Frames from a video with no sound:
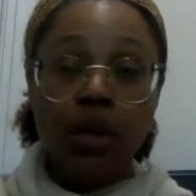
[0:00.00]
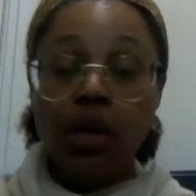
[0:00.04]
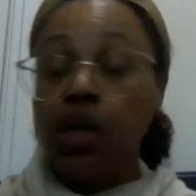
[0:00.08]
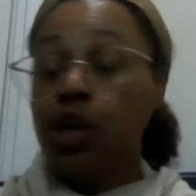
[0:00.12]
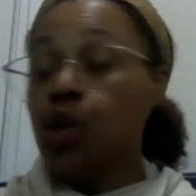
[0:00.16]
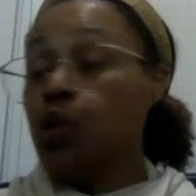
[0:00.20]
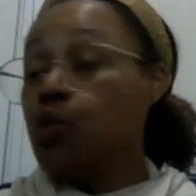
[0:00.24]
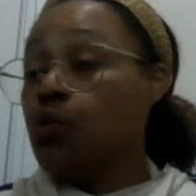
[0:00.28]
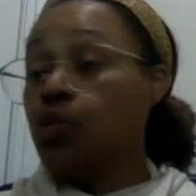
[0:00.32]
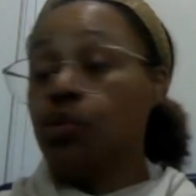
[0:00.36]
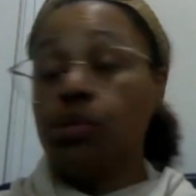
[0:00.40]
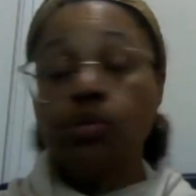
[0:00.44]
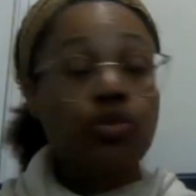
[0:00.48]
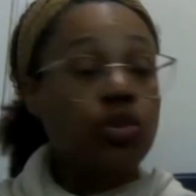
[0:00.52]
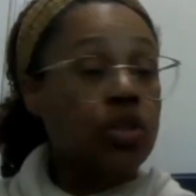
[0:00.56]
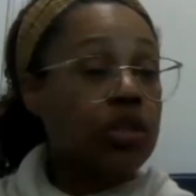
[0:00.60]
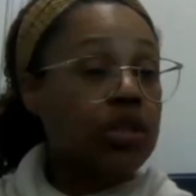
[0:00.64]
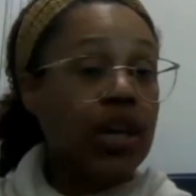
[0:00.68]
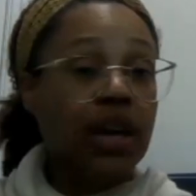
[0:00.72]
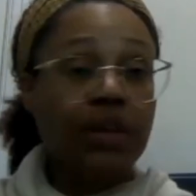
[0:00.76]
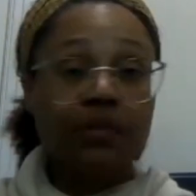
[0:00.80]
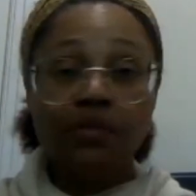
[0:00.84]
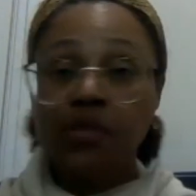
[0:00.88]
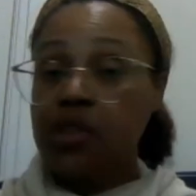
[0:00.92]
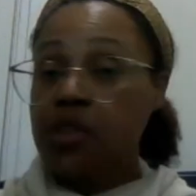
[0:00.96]
You'll just
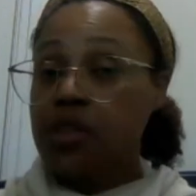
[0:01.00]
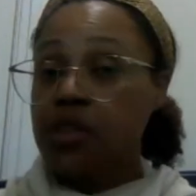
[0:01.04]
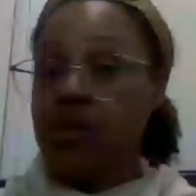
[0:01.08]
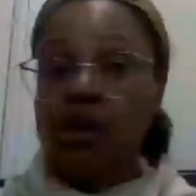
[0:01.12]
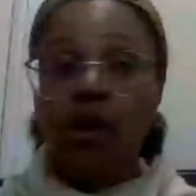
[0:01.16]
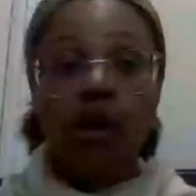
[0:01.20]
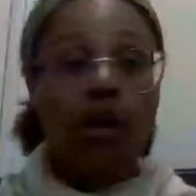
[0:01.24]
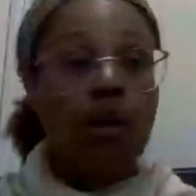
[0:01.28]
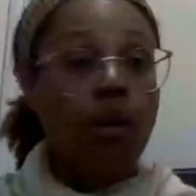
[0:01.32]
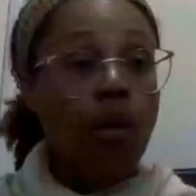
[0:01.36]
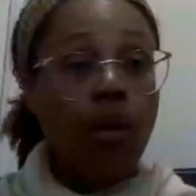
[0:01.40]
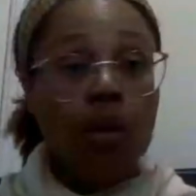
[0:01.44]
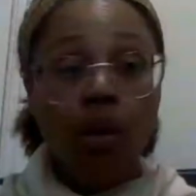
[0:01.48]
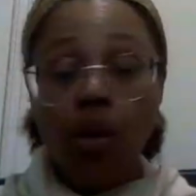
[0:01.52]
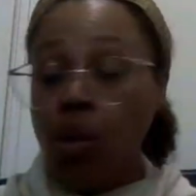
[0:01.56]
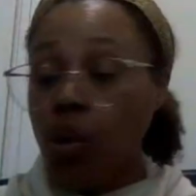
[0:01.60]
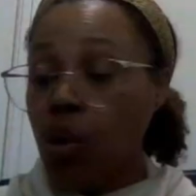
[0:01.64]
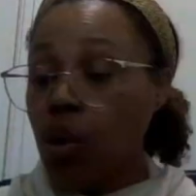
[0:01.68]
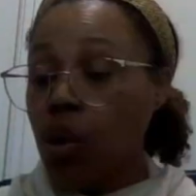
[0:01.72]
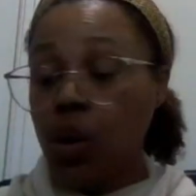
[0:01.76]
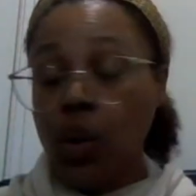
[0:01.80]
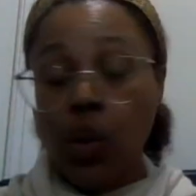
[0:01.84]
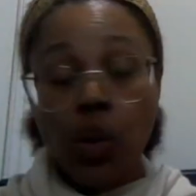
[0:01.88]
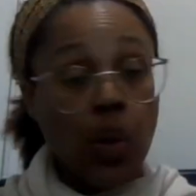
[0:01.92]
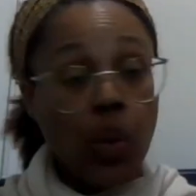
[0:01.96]
have to start
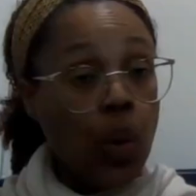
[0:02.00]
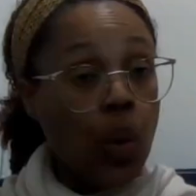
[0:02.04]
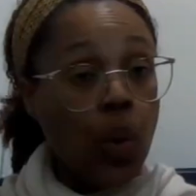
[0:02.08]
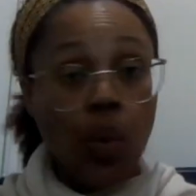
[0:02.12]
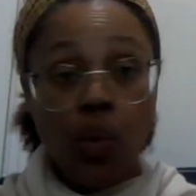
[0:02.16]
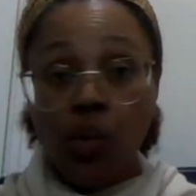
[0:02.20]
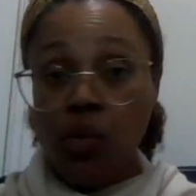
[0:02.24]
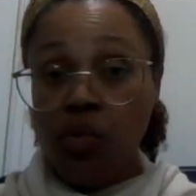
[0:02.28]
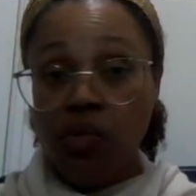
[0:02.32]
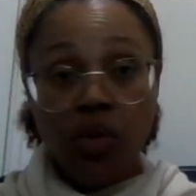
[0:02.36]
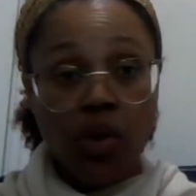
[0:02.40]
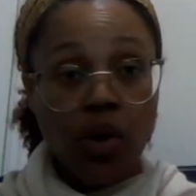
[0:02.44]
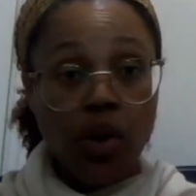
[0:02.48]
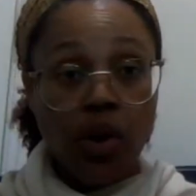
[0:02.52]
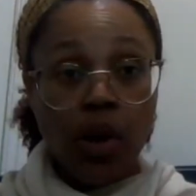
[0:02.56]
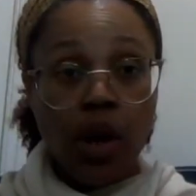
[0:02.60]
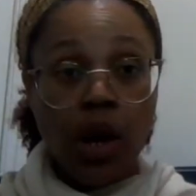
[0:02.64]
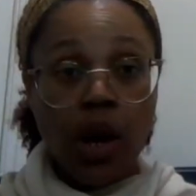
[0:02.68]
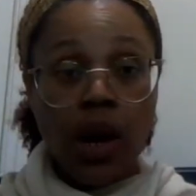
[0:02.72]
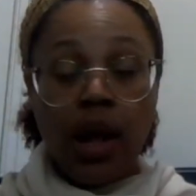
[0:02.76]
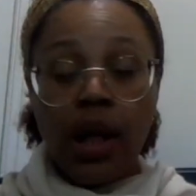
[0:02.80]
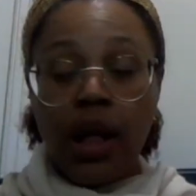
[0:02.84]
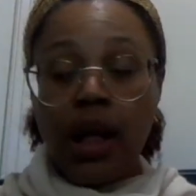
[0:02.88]
all over.